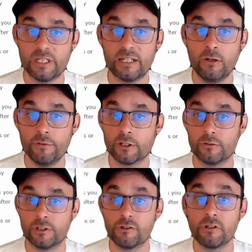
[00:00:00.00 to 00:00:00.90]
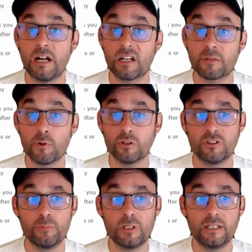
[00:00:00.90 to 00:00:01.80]
of the condition are
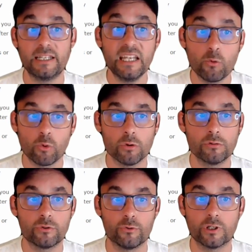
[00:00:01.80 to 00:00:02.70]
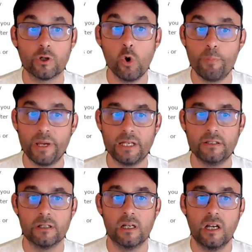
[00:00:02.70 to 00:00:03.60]
approximately equal to the co-pays
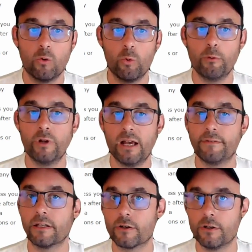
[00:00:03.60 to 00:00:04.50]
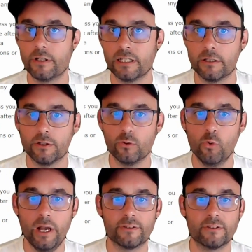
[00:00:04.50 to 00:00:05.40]
we would have incurred in the
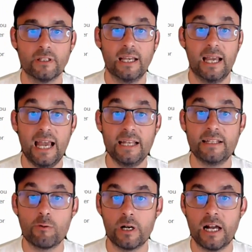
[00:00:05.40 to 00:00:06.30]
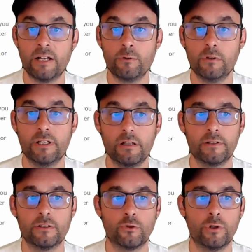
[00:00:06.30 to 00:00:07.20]
US, and our annual health
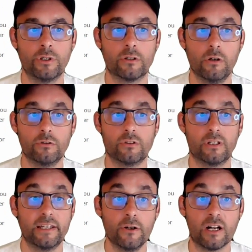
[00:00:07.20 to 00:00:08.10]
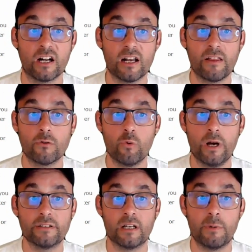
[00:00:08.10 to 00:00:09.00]
insurance costs here are otherwise
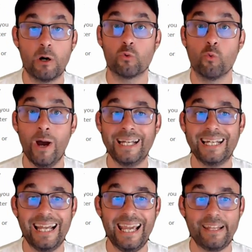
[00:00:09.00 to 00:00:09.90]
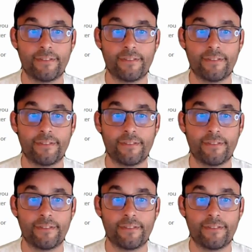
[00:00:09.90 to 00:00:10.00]
about 1/8